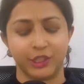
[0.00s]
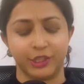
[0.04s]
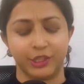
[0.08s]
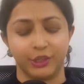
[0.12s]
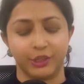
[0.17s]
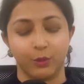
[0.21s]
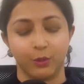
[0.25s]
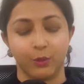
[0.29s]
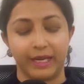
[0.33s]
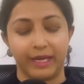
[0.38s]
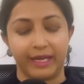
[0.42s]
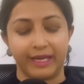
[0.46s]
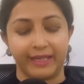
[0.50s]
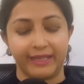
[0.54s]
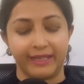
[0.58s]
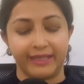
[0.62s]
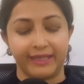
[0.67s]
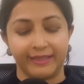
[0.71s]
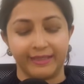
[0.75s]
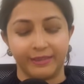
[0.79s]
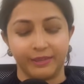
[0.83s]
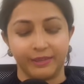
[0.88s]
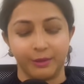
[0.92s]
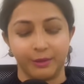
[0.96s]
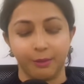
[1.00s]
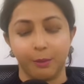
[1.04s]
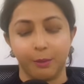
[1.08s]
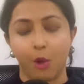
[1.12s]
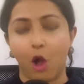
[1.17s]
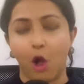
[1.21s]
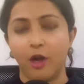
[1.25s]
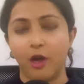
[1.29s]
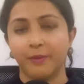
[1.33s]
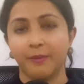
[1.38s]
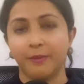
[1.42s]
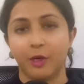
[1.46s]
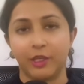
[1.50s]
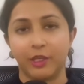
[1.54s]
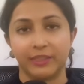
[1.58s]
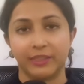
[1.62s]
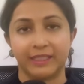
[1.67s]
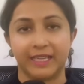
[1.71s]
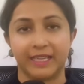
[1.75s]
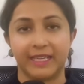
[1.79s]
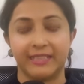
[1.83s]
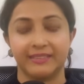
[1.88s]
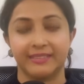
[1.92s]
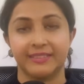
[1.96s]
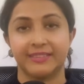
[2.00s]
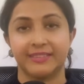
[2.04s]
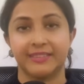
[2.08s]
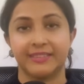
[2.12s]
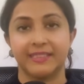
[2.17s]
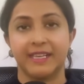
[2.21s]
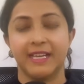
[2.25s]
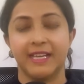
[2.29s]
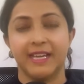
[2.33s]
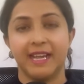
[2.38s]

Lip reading: underway in the bond markets.